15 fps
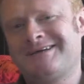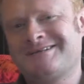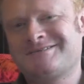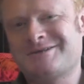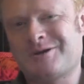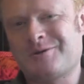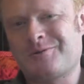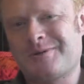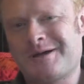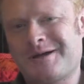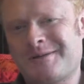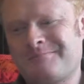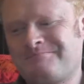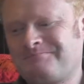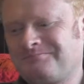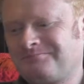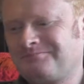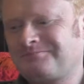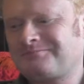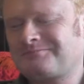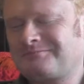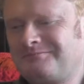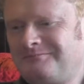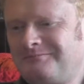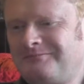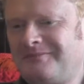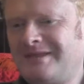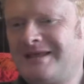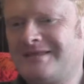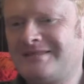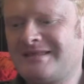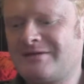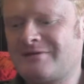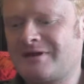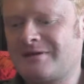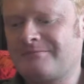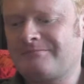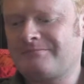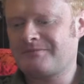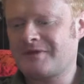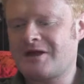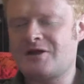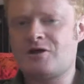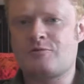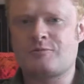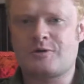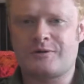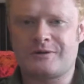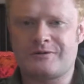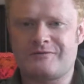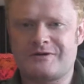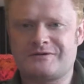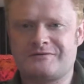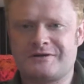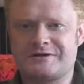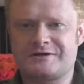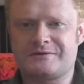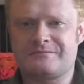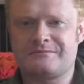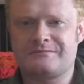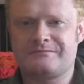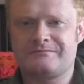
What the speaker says: So, there we go. I know I'm going in the right direction.